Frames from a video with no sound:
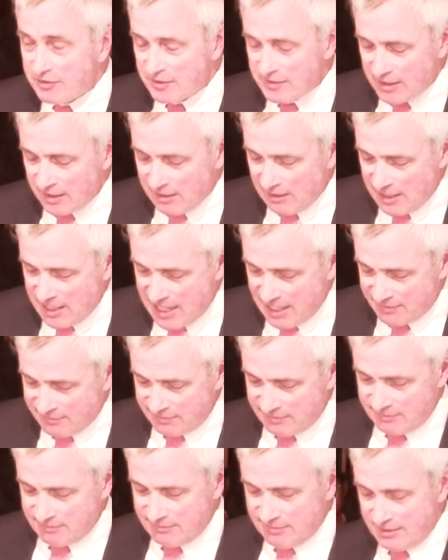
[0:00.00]
in the
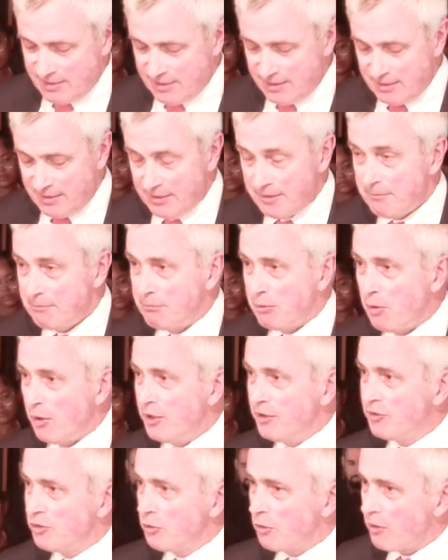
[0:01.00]
class,
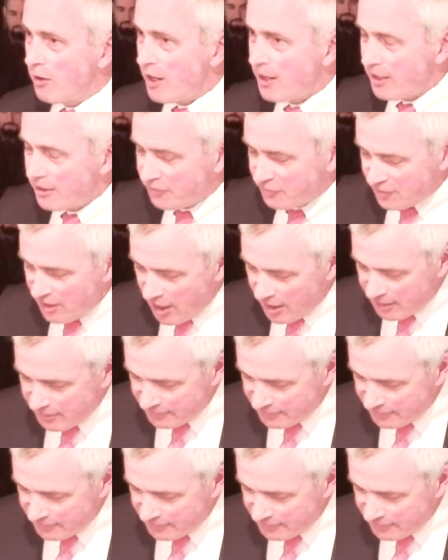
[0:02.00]
boys who were on our soccer